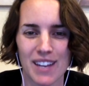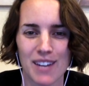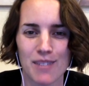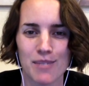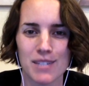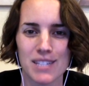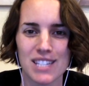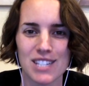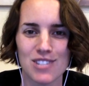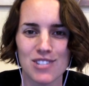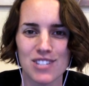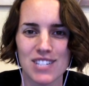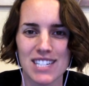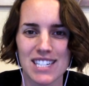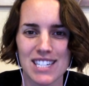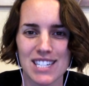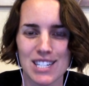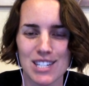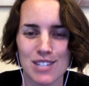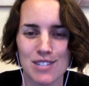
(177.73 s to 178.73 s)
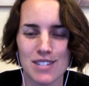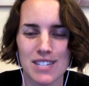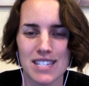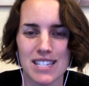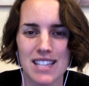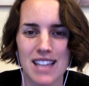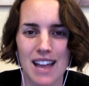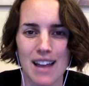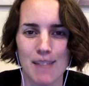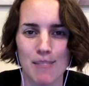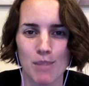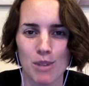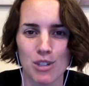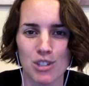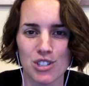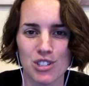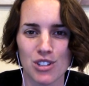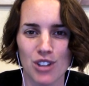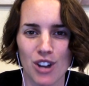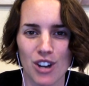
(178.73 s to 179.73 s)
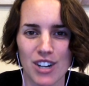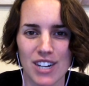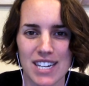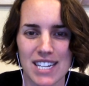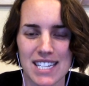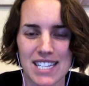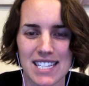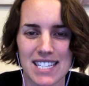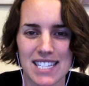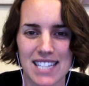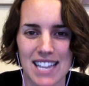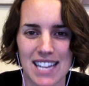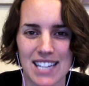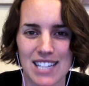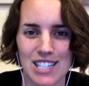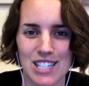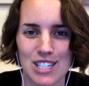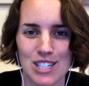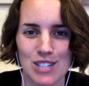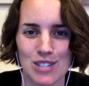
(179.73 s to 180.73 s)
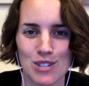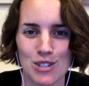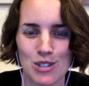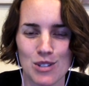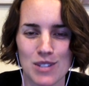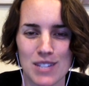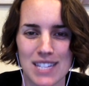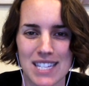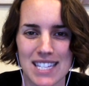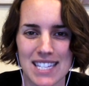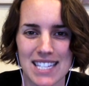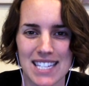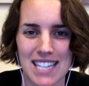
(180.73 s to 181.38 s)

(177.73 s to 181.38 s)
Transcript: What's interesting too is that martial artists tend to use this